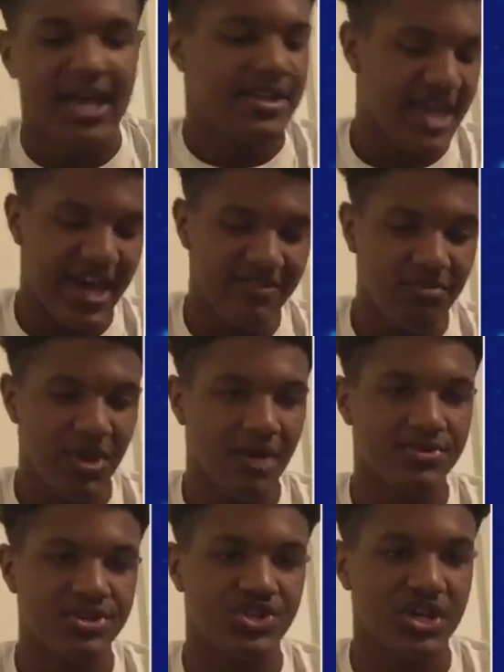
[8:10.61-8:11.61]
they have to be
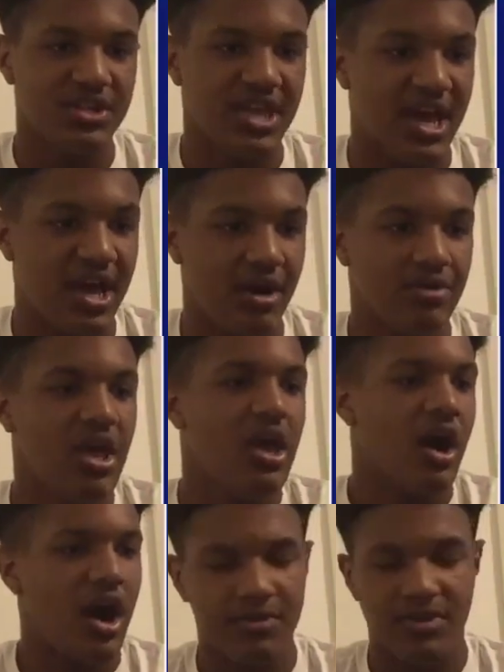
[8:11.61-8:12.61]
able to shut down
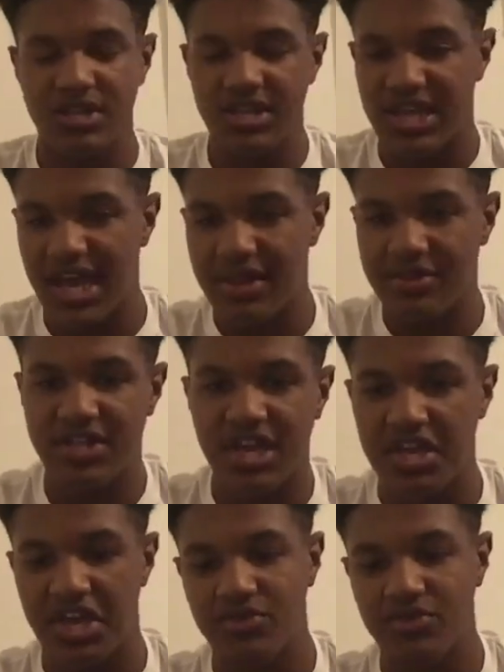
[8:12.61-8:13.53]
Kenny Galladay,